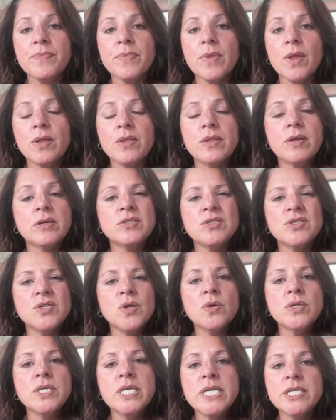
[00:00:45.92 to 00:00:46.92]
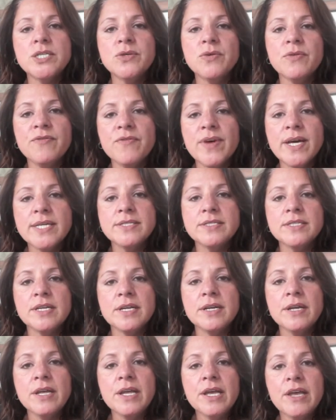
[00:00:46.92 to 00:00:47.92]
There's no need to invest it
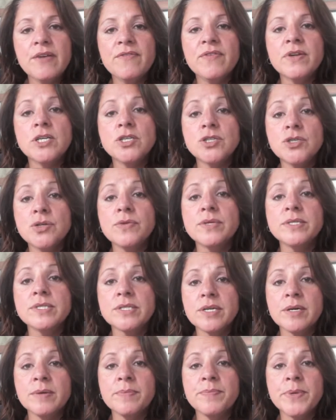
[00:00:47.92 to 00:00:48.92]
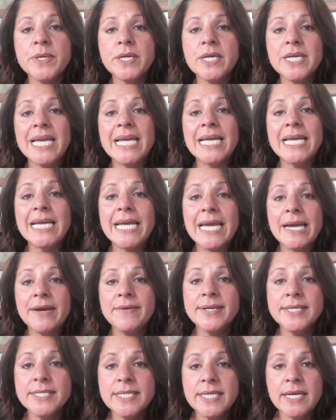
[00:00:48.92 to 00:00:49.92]
if an insurance company can
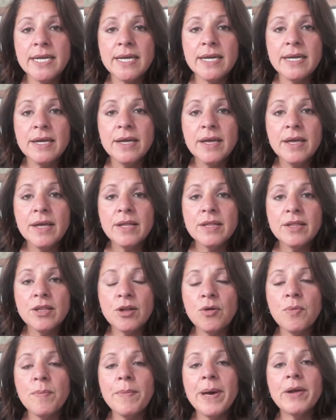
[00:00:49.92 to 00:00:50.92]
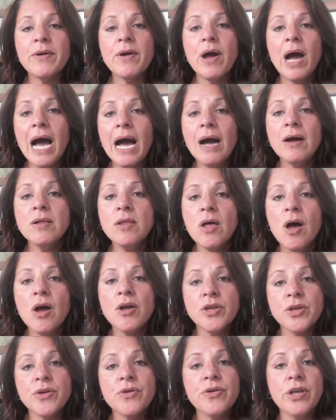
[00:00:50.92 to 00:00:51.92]
guarantee that no matter how
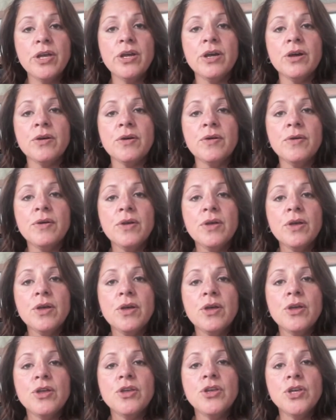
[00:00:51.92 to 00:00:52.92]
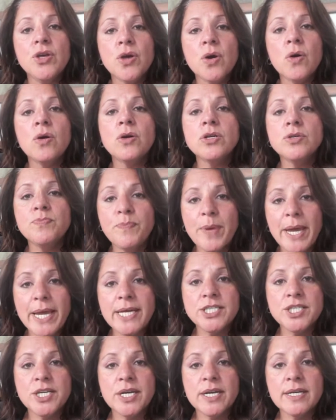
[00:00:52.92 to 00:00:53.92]
long you're here, your
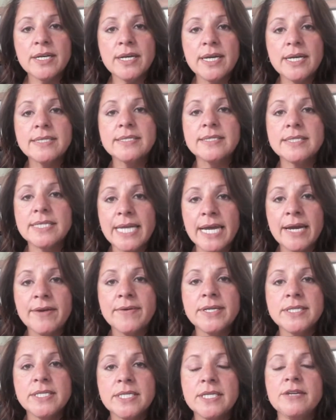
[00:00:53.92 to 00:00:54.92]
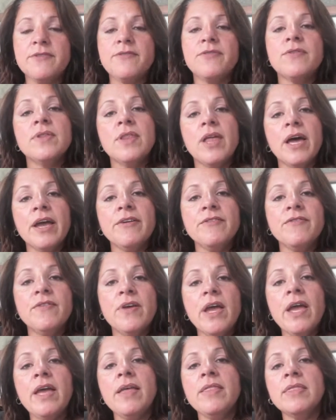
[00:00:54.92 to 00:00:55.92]
paycheck is guaranteed for life
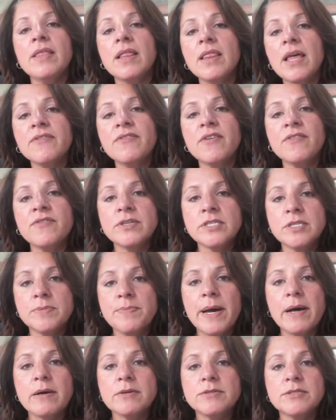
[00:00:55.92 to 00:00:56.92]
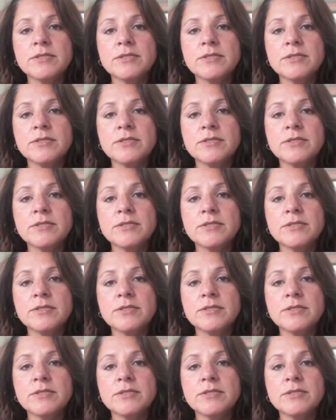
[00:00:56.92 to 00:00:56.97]
and the life of your spouse.